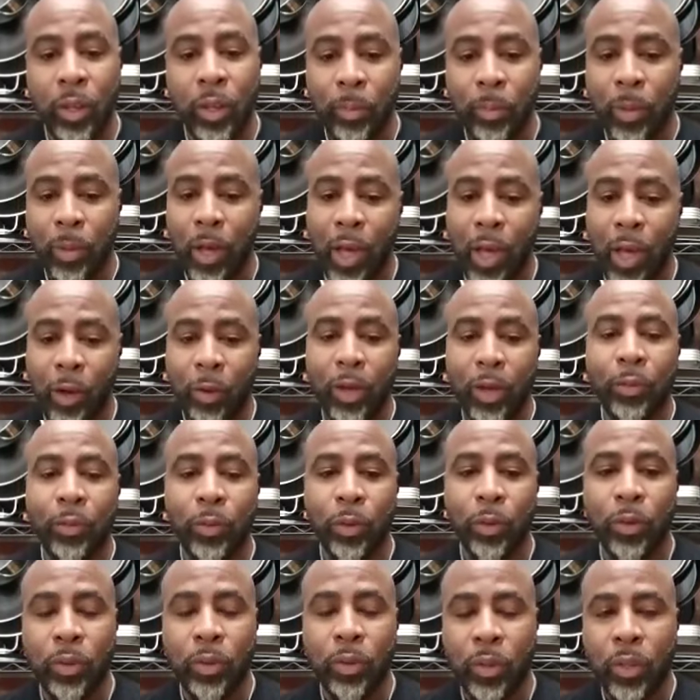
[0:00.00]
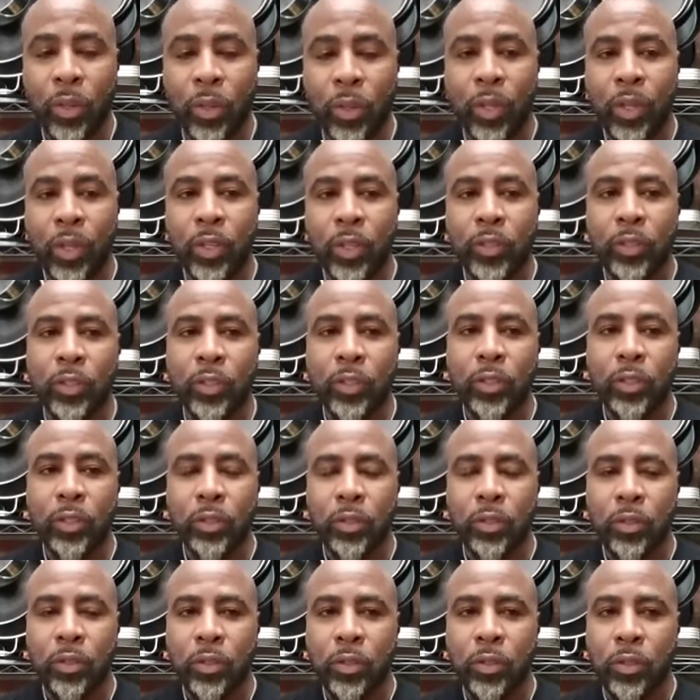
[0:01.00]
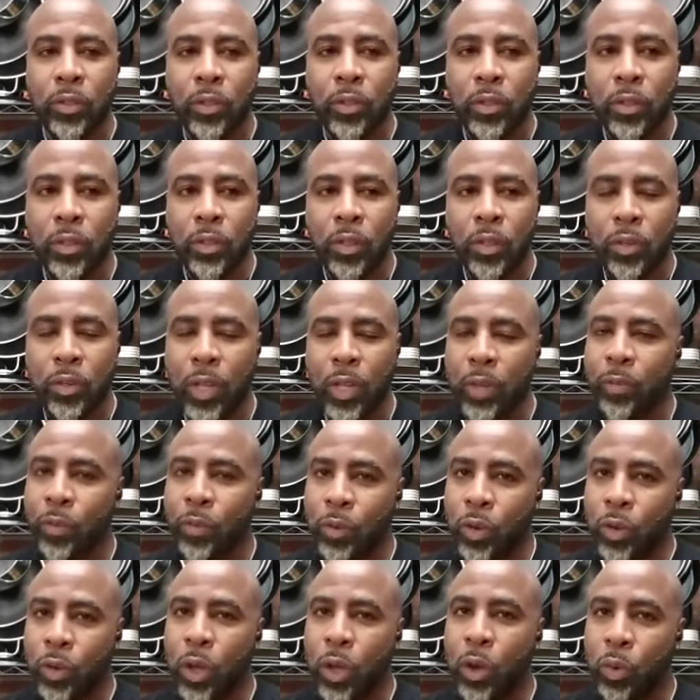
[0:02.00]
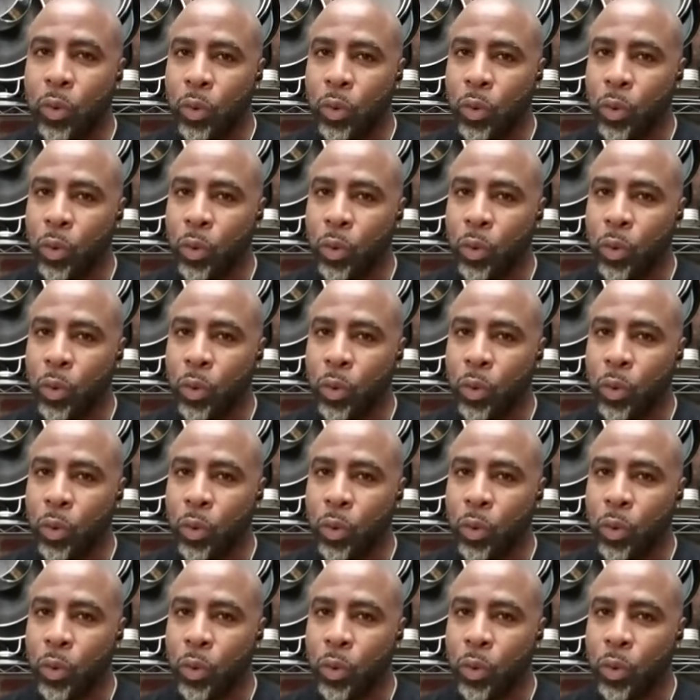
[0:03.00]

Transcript: But however, just you never know